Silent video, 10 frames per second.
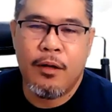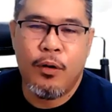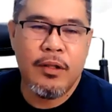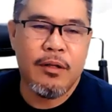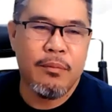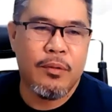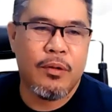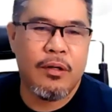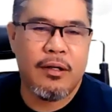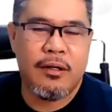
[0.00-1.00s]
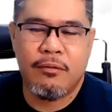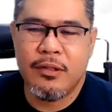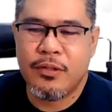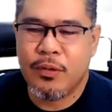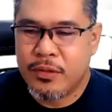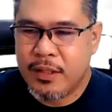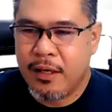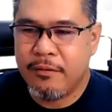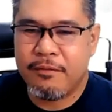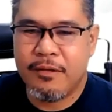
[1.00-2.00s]
And all the more when
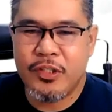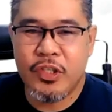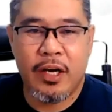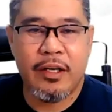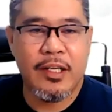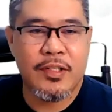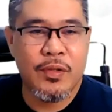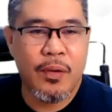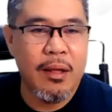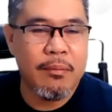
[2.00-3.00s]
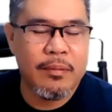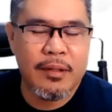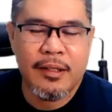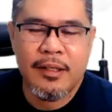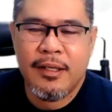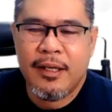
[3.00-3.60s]
Joseph shared his dream